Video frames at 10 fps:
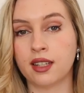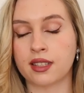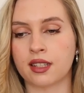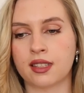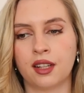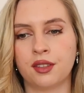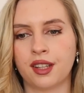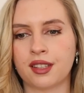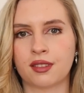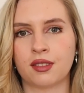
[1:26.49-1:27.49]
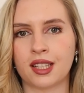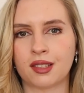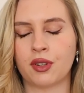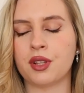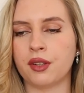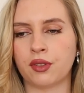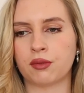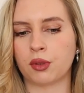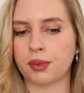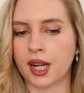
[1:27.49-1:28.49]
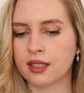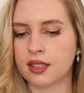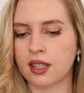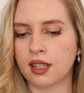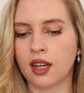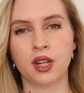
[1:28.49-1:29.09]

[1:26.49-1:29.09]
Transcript: As I said, that's very different from practicing.